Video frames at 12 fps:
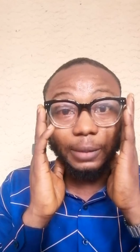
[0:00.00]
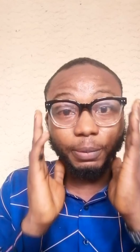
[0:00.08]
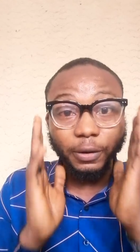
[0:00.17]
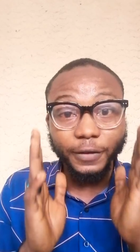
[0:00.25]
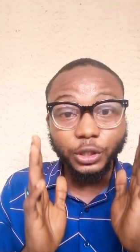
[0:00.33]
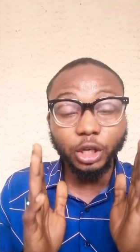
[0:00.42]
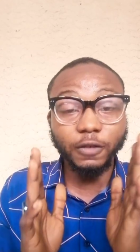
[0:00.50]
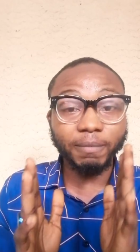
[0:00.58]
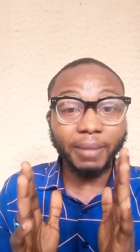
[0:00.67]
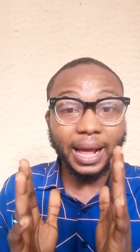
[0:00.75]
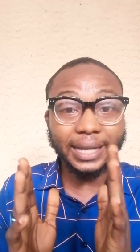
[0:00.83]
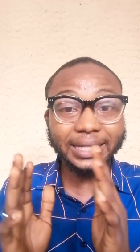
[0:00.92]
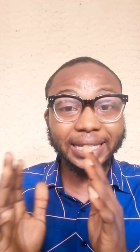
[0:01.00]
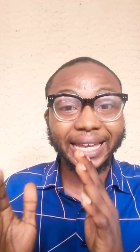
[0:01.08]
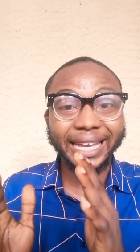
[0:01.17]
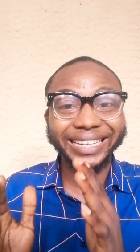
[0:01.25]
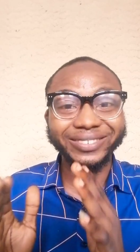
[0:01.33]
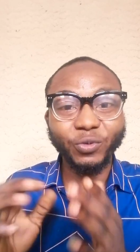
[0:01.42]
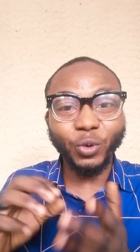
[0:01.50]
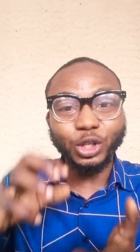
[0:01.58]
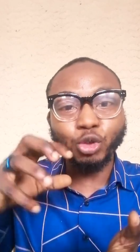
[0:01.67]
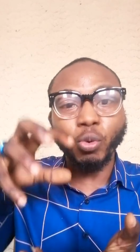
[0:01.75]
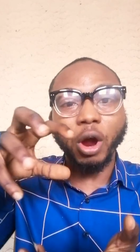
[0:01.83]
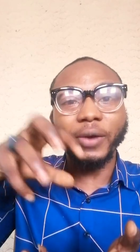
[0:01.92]
provision of masks in what
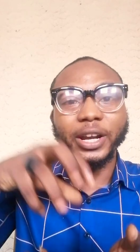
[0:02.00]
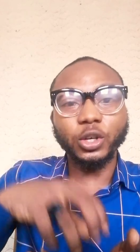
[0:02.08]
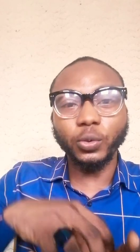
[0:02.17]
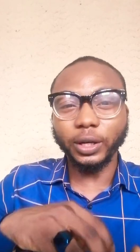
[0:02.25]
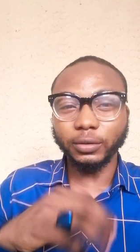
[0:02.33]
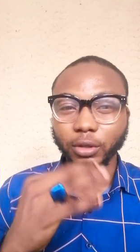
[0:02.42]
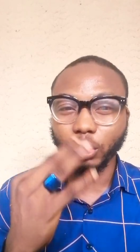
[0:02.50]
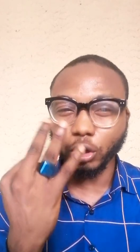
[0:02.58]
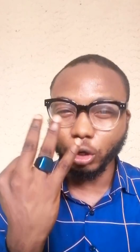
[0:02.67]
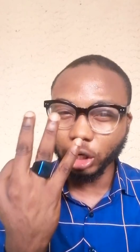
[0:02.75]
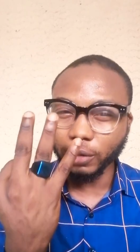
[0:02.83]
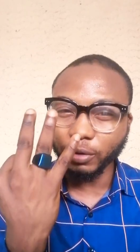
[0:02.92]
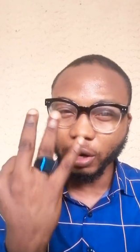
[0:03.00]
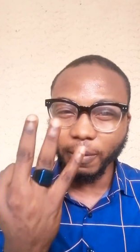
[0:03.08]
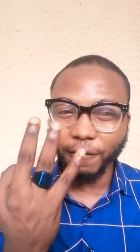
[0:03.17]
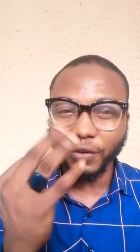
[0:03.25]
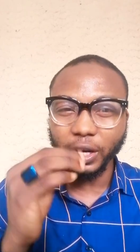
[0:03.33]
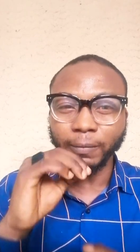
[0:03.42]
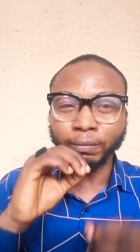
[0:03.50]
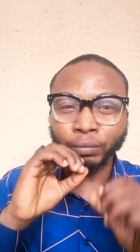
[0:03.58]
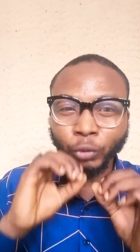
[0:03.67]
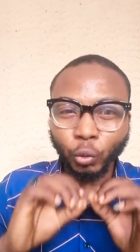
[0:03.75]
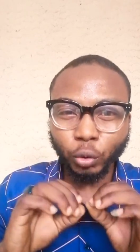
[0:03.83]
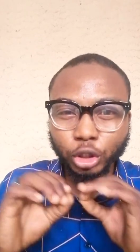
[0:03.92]
you are already doing. Column number 3,
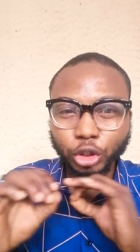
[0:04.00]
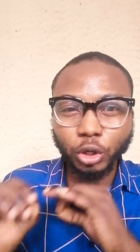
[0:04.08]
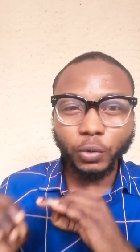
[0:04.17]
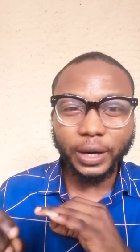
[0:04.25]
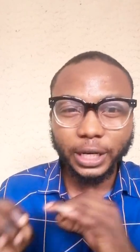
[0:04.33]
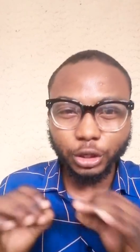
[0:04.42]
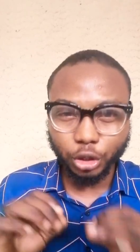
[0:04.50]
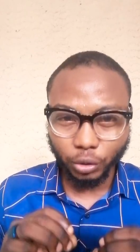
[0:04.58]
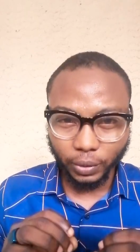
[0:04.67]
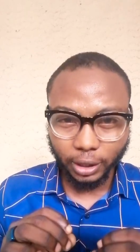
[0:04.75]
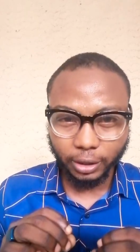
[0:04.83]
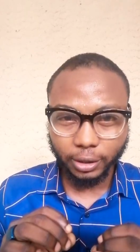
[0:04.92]
what you're already doing.